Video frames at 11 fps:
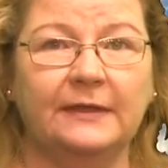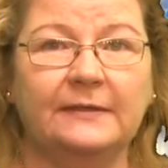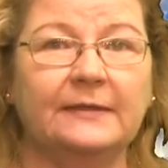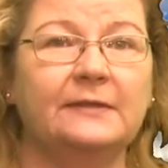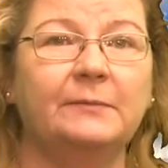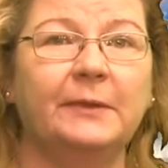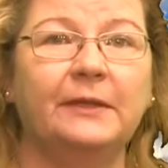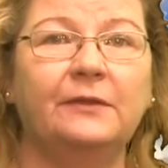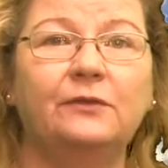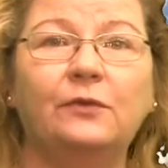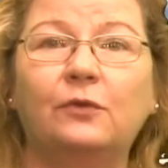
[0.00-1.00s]
It's
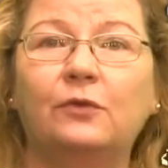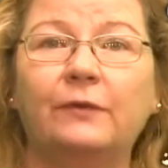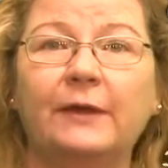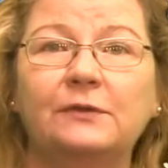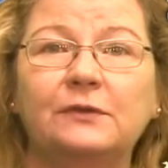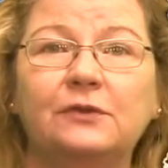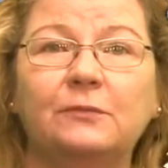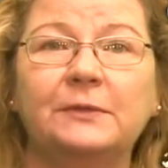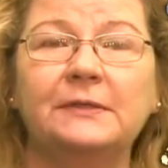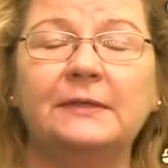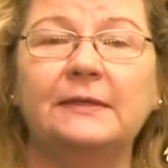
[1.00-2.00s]
estimated the total ground
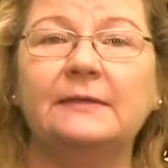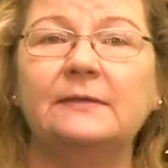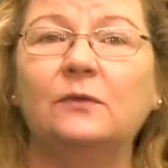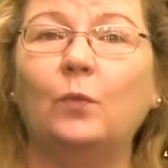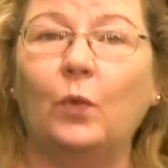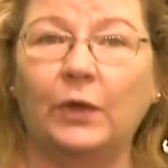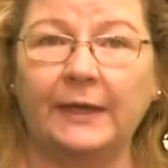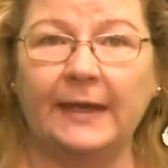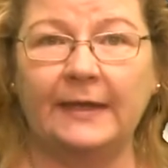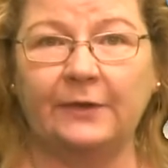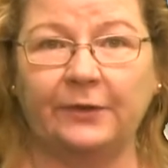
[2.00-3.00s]
disturbance is 1
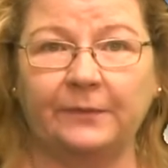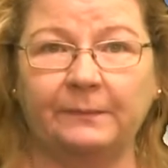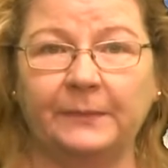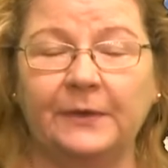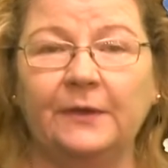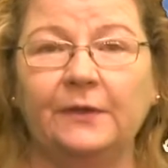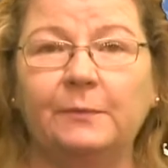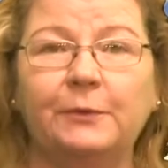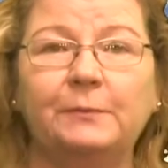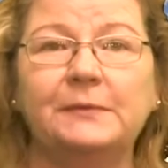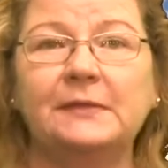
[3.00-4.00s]
acre. The
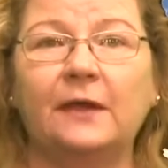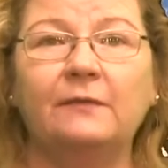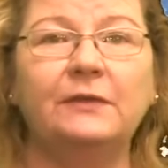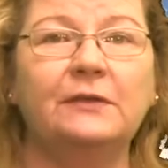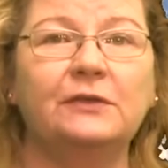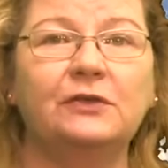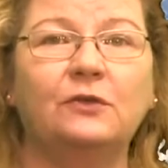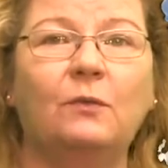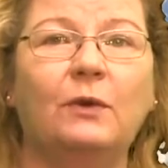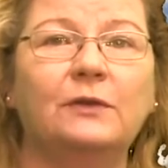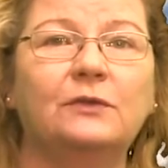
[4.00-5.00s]
purpose of the additional
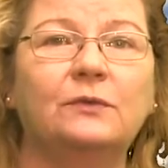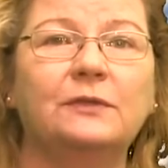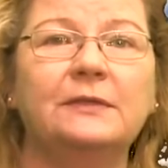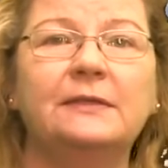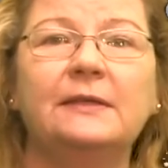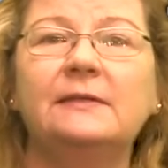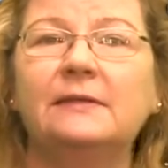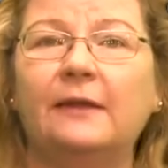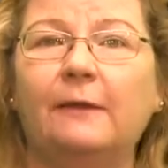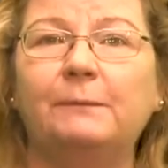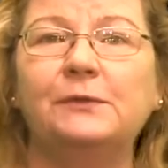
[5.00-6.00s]
water sources is to
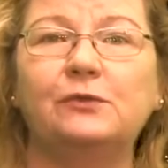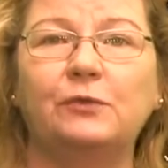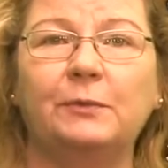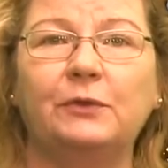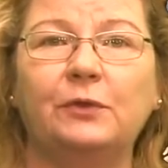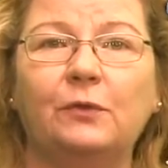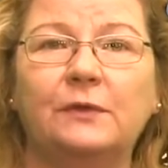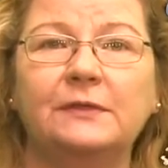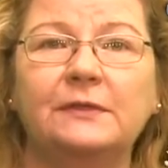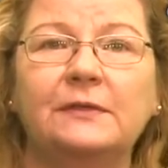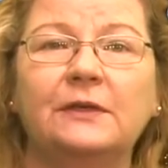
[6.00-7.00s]
help distribute the
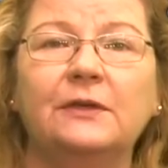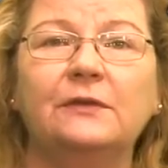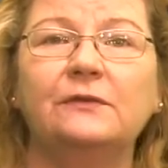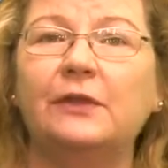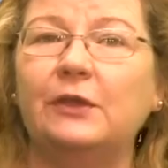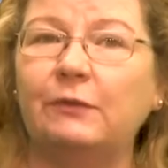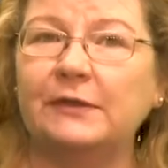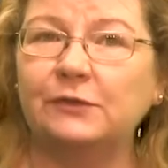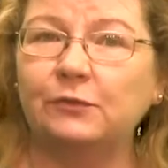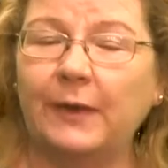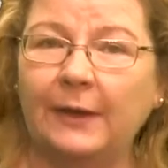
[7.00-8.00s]
horses so they graze
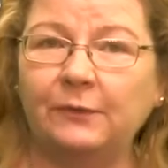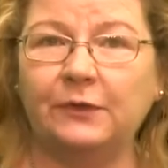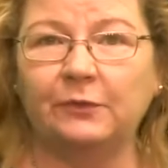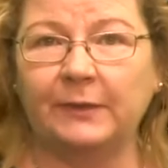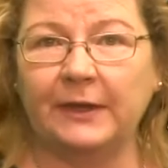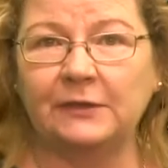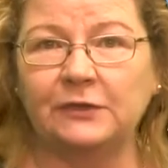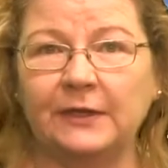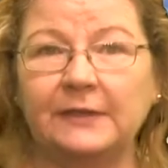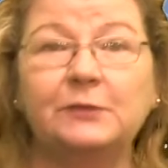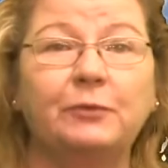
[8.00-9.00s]
throughout their range
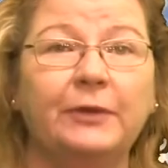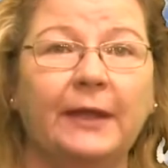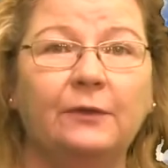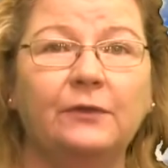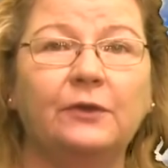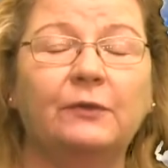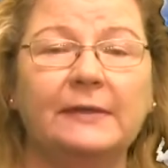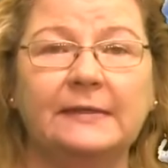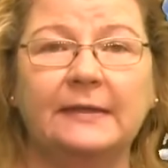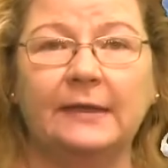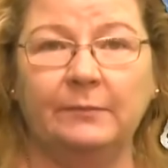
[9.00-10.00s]
and spread out the
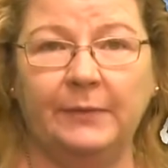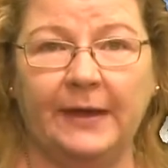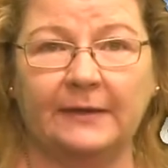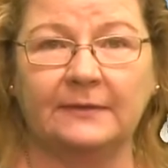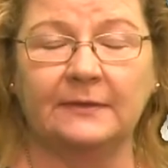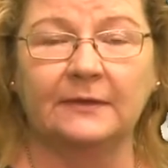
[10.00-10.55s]
grazing impact.